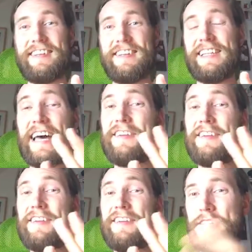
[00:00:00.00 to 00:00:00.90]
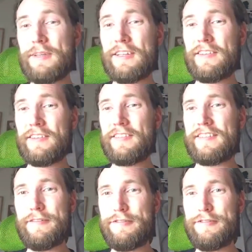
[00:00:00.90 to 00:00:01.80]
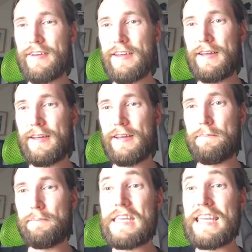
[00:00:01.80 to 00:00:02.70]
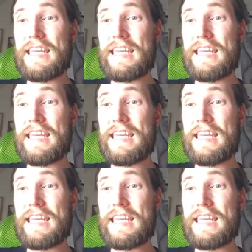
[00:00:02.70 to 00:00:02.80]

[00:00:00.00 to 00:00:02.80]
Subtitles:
live streaming stuff, me